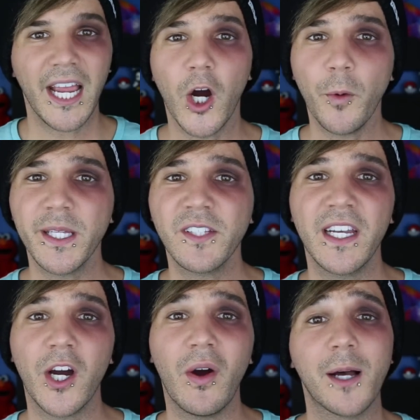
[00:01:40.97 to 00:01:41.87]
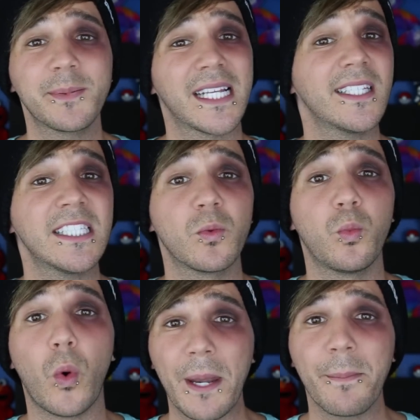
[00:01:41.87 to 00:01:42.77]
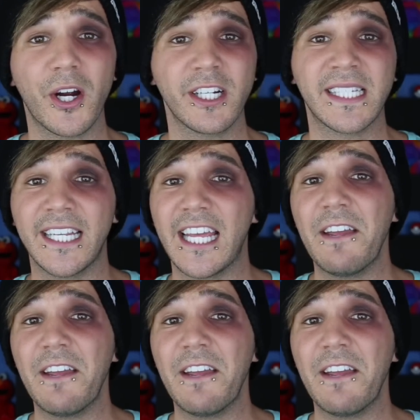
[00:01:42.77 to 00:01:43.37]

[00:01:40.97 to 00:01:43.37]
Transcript: I hope this video helps at least one person.